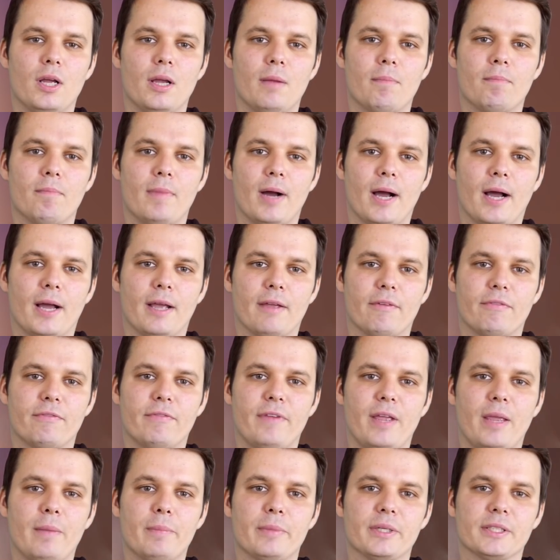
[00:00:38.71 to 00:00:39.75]
by
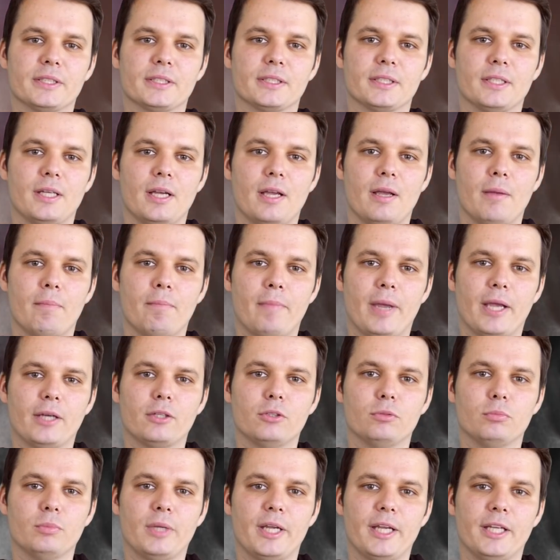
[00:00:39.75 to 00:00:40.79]
famous
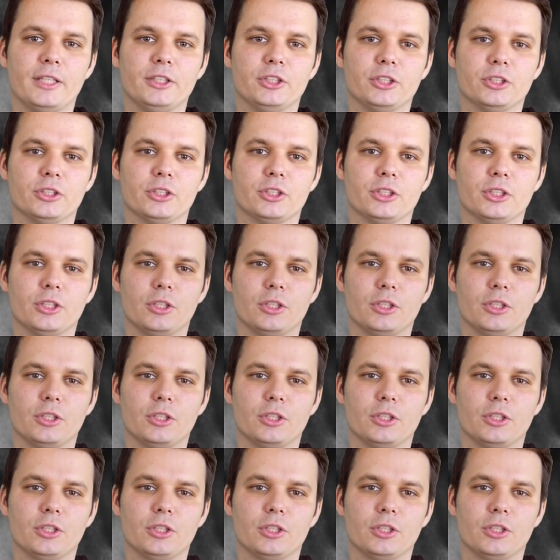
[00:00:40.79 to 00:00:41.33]
Magnum agency